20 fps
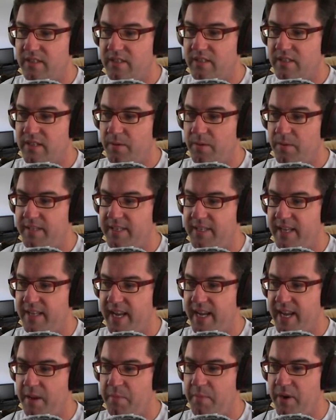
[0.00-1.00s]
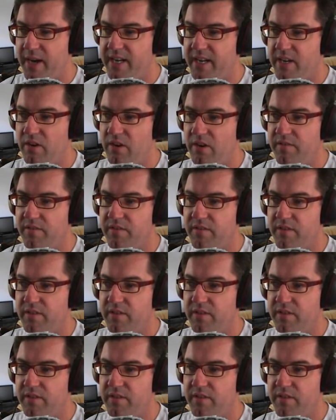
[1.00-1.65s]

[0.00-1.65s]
So we take the handbrake off.